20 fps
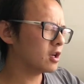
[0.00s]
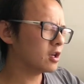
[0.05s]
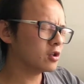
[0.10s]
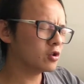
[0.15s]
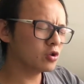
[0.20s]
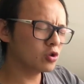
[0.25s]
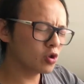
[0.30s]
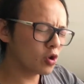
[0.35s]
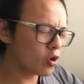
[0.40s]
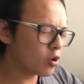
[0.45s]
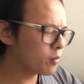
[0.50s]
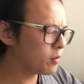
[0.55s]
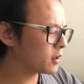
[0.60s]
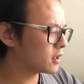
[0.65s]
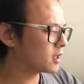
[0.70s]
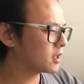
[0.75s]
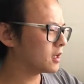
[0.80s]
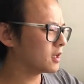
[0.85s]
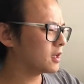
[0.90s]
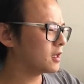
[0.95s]

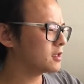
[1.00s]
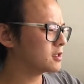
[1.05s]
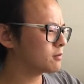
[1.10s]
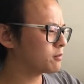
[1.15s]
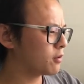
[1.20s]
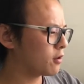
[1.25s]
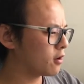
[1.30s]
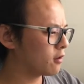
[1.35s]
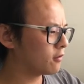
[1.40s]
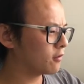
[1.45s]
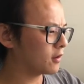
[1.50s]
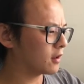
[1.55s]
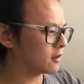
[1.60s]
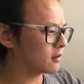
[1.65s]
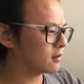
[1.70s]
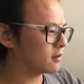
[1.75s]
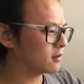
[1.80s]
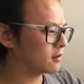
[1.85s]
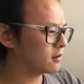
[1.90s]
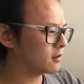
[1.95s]
Nobody is perfect.
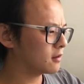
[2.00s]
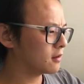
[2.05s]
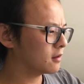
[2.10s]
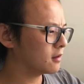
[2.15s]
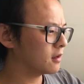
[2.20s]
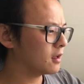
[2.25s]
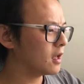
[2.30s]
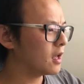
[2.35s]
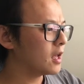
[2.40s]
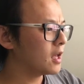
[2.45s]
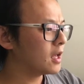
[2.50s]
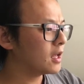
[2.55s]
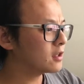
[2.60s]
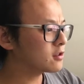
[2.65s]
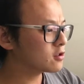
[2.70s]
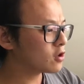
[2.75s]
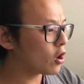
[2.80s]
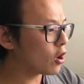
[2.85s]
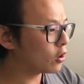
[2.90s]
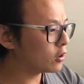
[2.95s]
It's
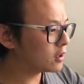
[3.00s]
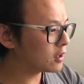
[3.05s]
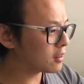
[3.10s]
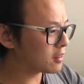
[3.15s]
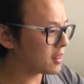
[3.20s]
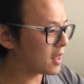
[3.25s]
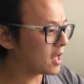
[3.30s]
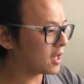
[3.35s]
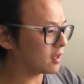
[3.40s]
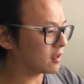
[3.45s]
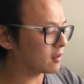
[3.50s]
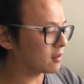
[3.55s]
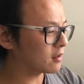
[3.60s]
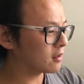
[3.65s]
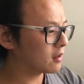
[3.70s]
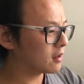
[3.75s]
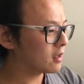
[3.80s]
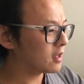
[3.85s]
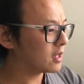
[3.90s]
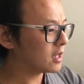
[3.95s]
only then
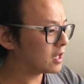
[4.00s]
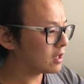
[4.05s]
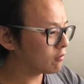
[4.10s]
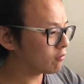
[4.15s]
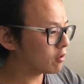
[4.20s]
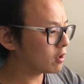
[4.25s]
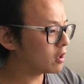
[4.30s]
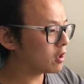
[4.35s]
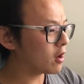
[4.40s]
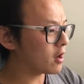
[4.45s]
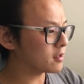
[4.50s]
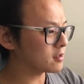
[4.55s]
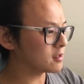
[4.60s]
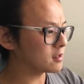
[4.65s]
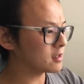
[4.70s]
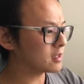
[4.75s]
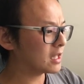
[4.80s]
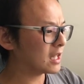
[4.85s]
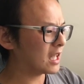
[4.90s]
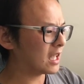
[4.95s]
he realizes
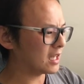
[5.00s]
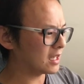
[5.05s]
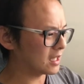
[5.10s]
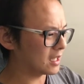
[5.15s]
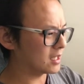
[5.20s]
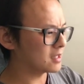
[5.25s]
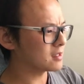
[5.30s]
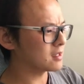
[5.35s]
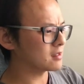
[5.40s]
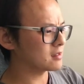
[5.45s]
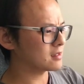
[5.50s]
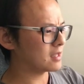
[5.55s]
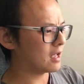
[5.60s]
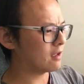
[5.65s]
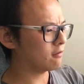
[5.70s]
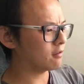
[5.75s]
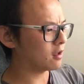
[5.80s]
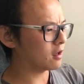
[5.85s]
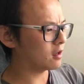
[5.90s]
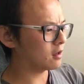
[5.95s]
he needs a
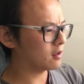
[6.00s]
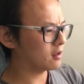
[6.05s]
savior.